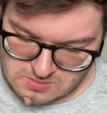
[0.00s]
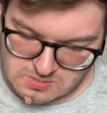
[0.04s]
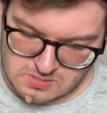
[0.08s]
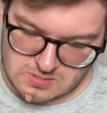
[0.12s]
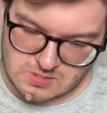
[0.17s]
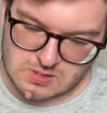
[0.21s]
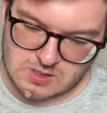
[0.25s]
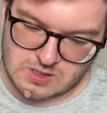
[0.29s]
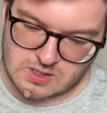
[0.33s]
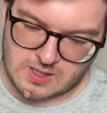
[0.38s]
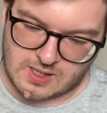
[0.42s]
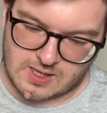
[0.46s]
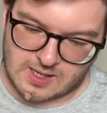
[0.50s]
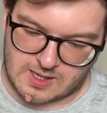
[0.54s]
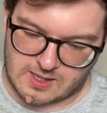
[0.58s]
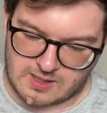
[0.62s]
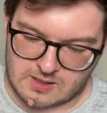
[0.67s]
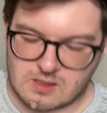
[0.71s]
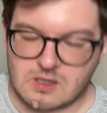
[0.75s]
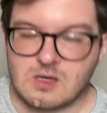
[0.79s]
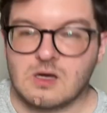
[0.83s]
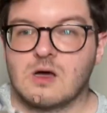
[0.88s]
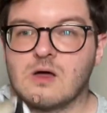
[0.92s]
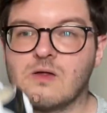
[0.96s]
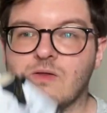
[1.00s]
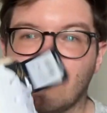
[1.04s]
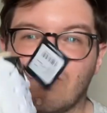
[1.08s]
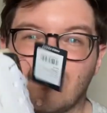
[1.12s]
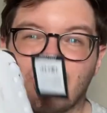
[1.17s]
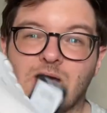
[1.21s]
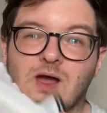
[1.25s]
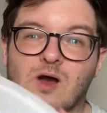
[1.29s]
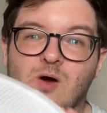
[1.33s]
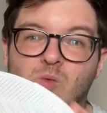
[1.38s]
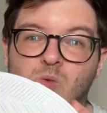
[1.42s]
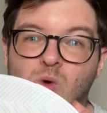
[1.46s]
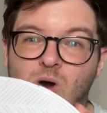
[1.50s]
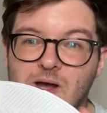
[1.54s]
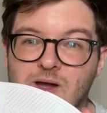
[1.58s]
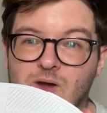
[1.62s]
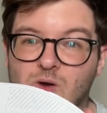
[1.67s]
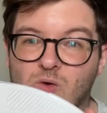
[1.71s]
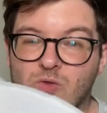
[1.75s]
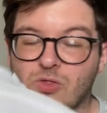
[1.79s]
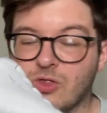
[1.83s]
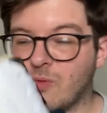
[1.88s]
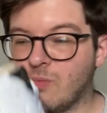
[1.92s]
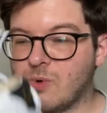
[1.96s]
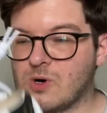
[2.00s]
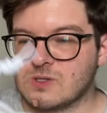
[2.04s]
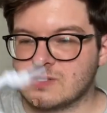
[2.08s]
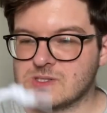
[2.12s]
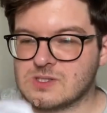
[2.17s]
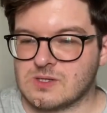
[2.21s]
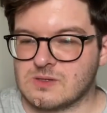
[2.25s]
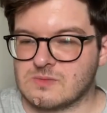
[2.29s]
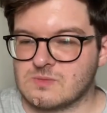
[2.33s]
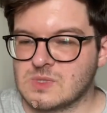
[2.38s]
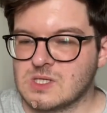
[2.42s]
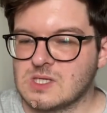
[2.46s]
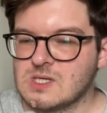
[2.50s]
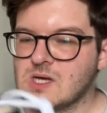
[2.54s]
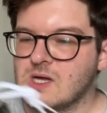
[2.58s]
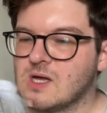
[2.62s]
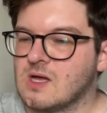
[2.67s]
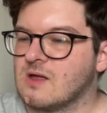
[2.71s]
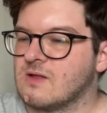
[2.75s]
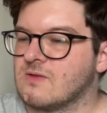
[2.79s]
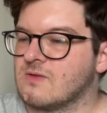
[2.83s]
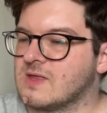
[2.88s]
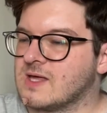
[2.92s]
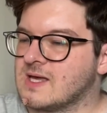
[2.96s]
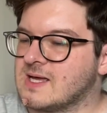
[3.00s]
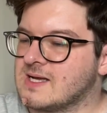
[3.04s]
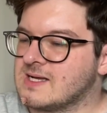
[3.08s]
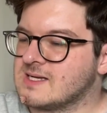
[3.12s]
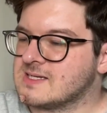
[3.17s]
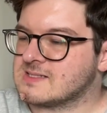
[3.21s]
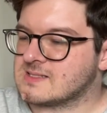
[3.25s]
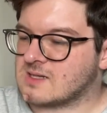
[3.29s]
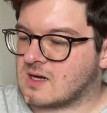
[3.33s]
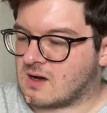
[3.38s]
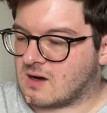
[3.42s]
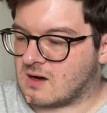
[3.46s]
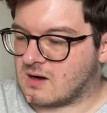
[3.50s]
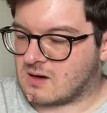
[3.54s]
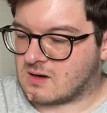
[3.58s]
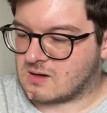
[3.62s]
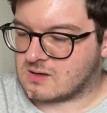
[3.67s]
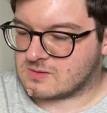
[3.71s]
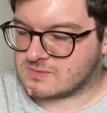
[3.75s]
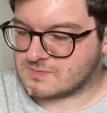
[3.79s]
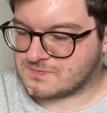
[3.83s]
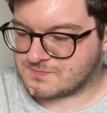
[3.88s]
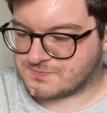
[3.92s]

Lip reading: okay, and they are white on the bottom. These are